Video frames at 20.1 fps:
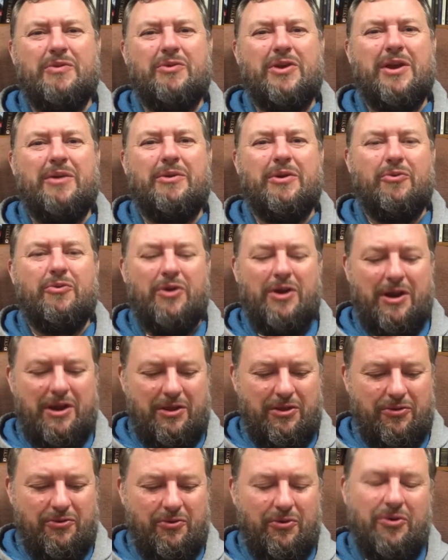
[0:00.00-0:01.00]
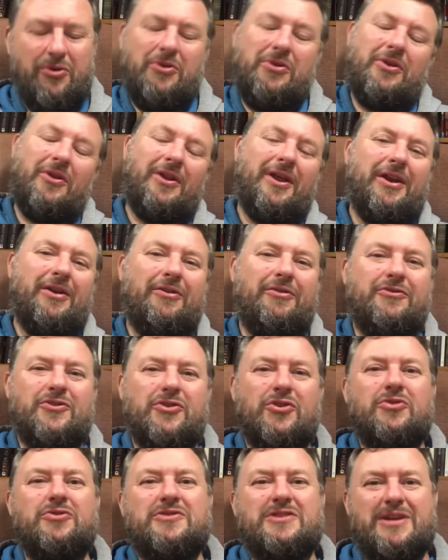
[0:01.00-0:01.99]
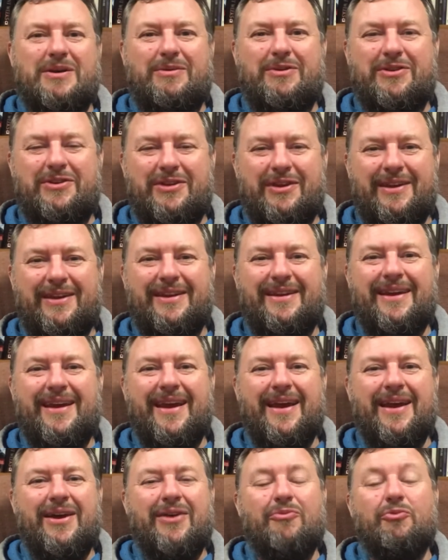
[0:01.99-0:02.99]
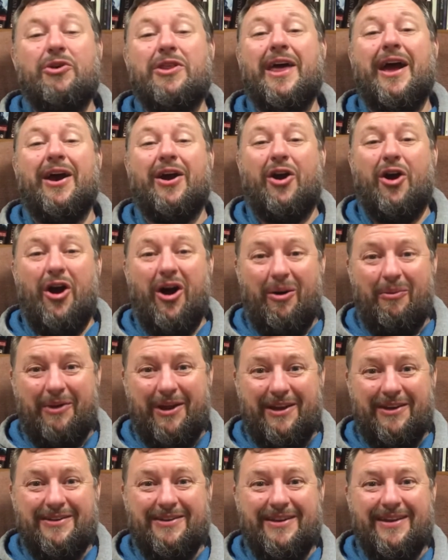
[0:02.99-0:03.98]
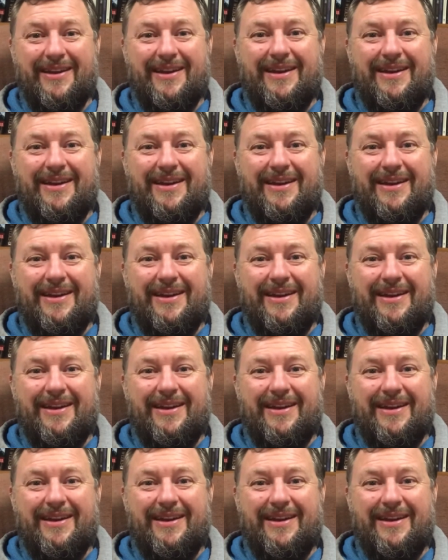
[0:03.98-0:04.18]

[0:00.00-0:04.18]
We're going to be reading through the letter of 2 Timothy without comment,